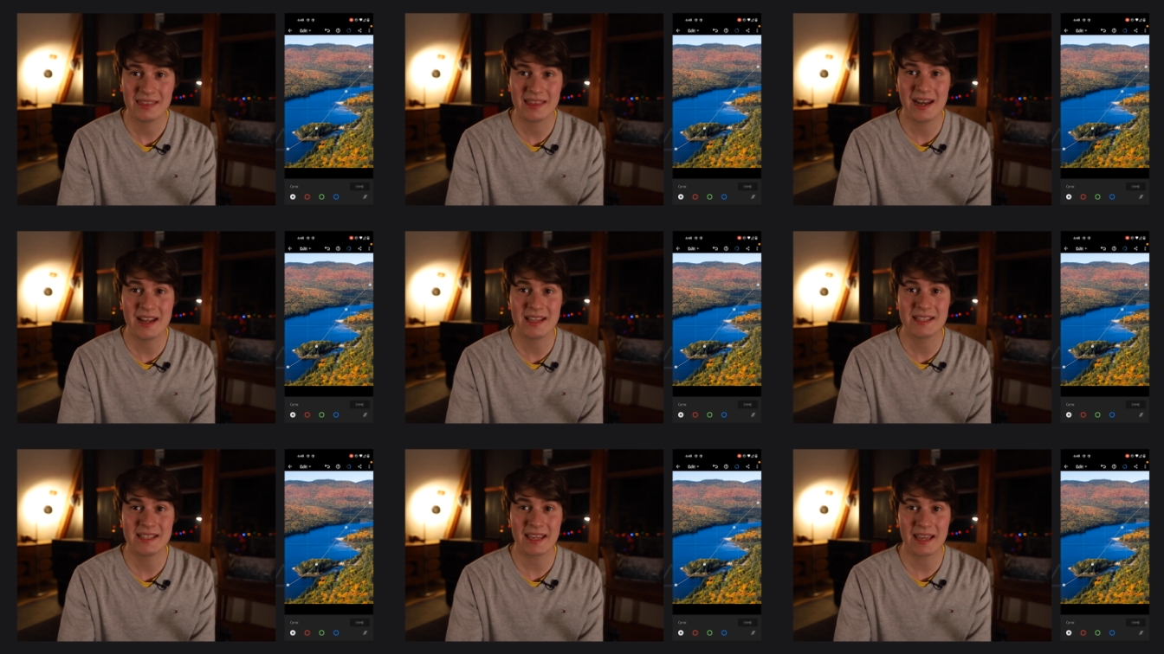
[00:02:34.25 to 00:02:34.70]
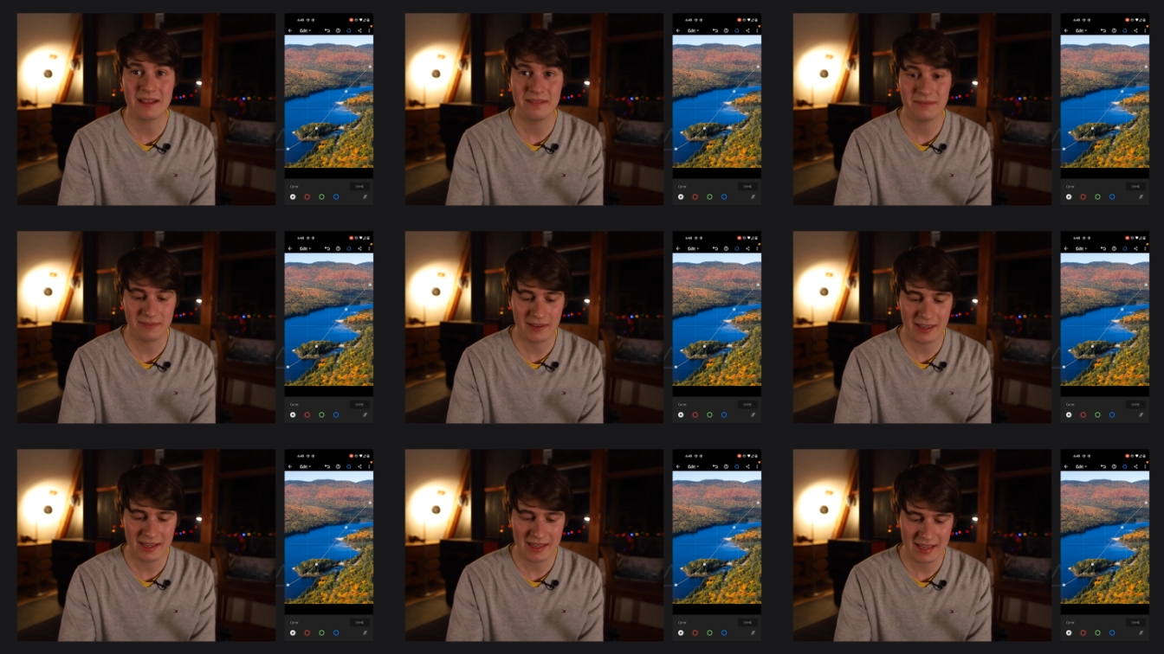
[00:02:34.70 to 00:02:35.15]
Then the
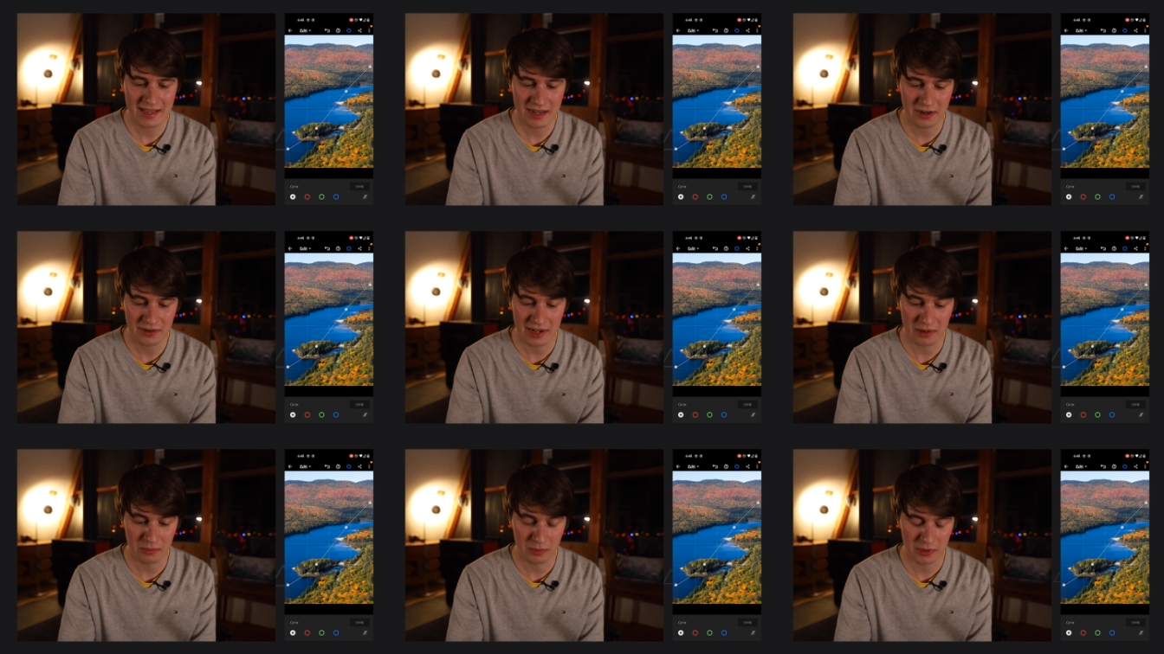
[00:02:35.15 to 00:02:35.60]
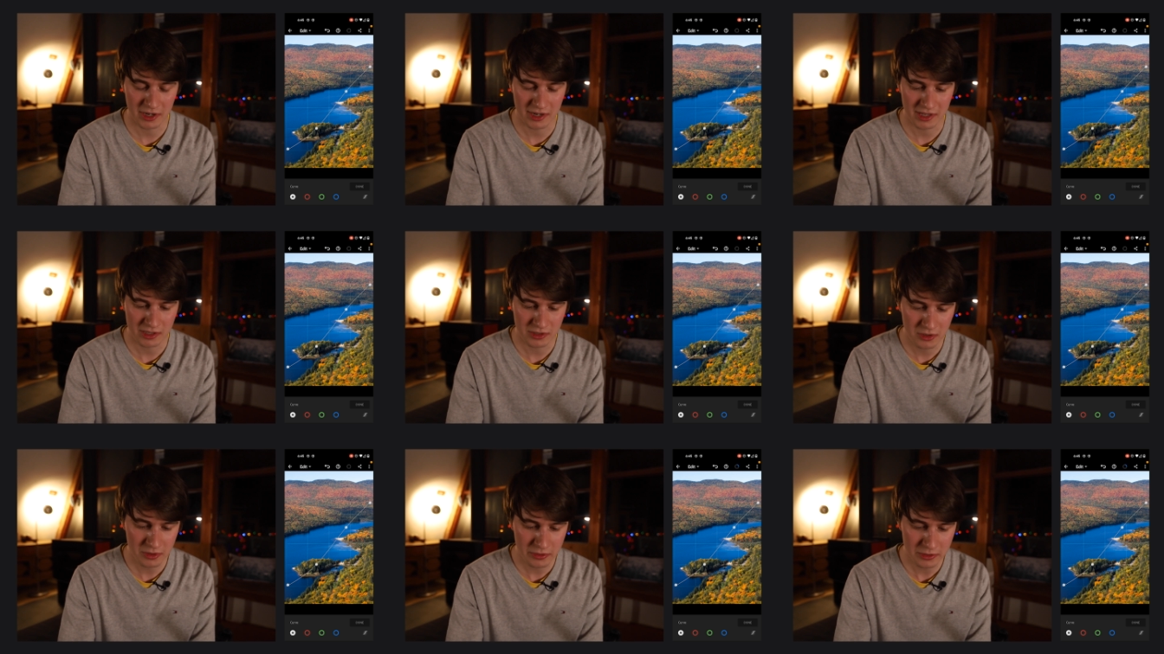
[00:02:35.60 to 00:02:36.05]
second thing here that we're
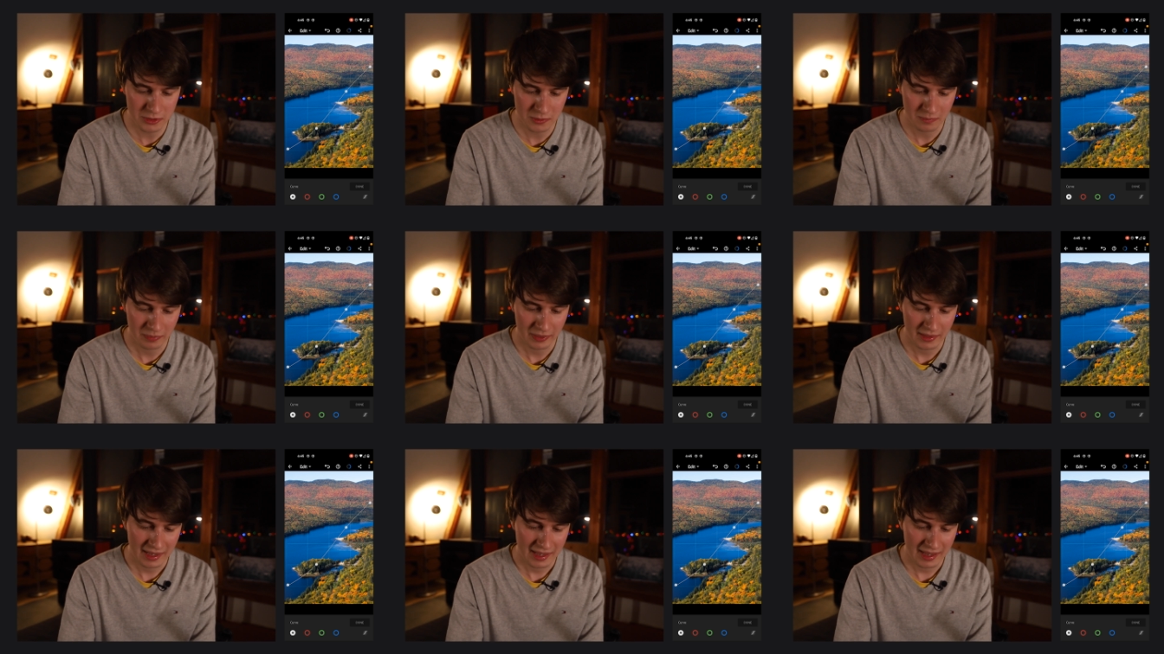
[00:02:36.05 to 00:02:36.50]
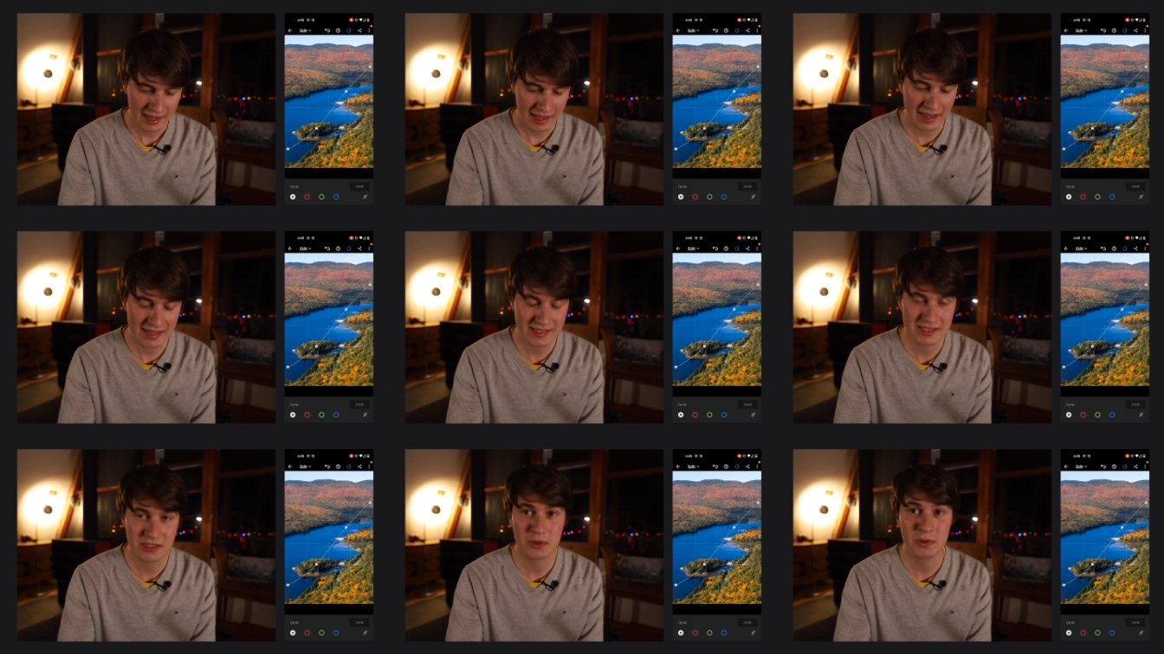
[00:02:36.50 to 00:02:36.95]
gonna use
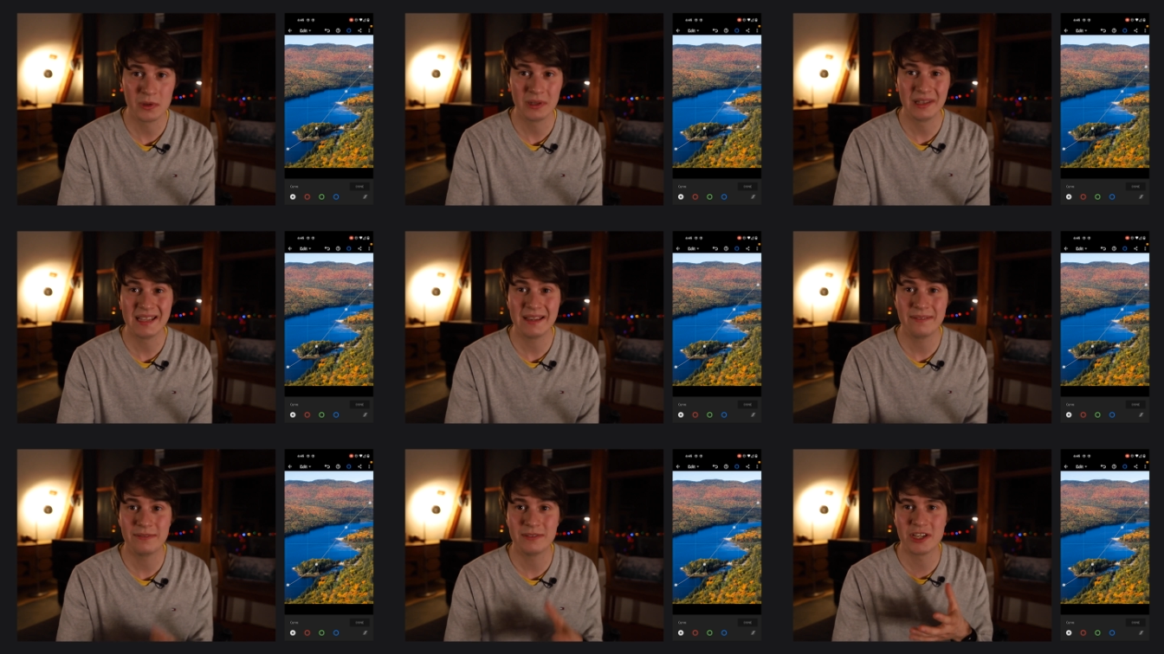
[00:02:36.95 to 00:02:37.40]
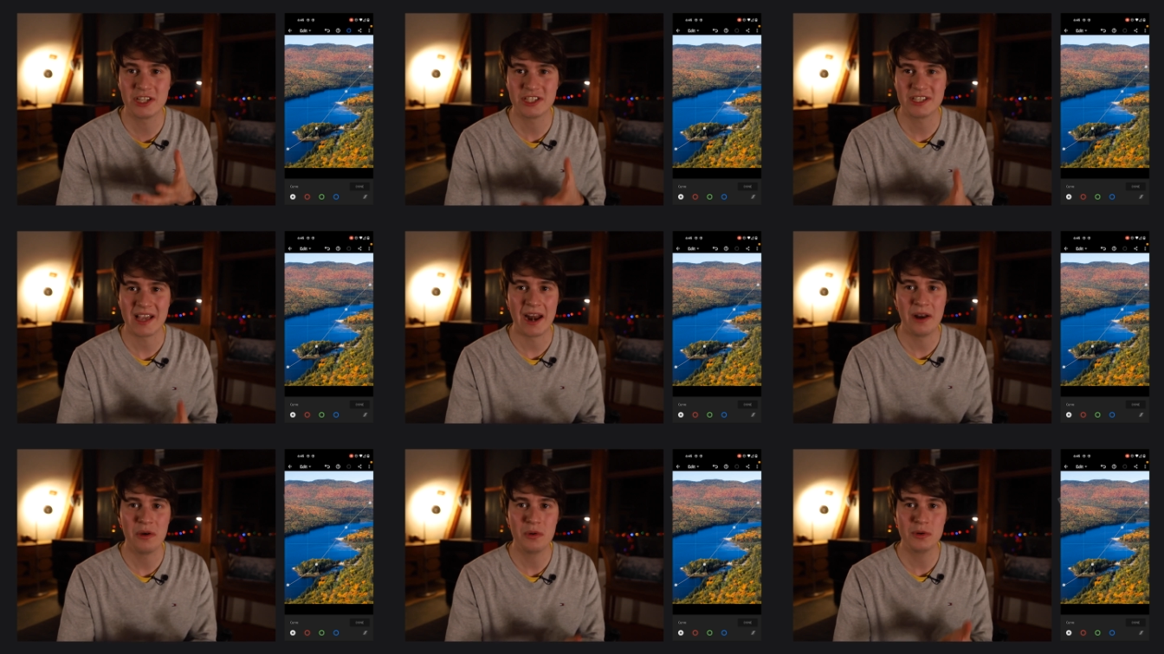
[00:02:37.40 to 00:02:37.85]
is to lift the
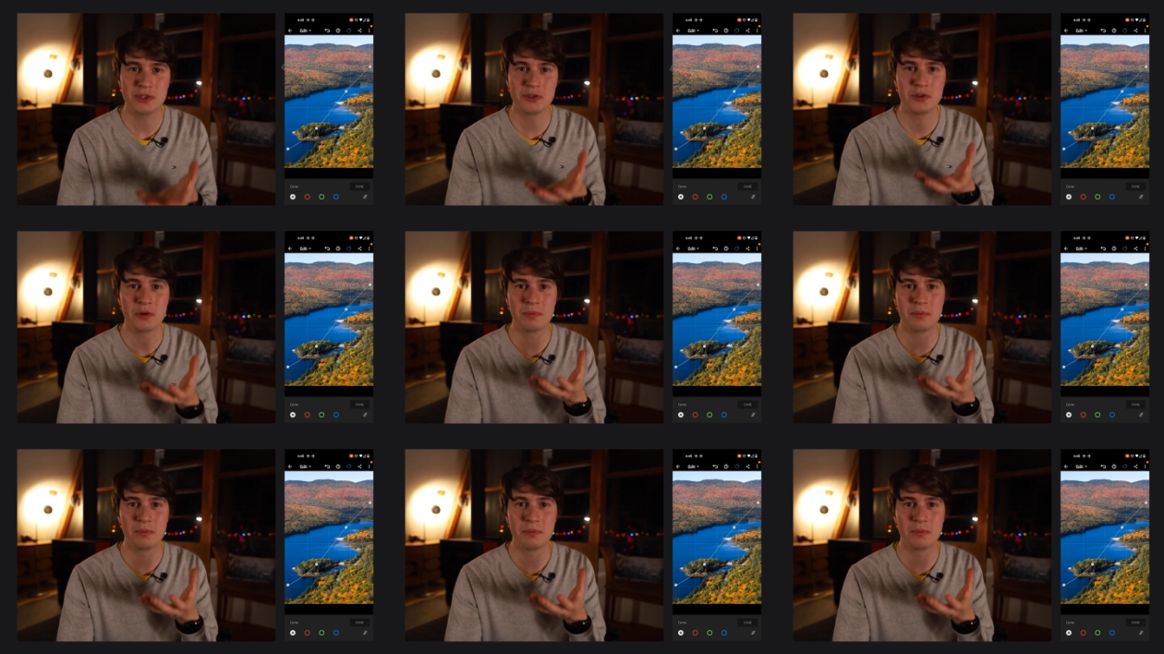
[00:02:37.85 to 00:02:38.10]
shadows.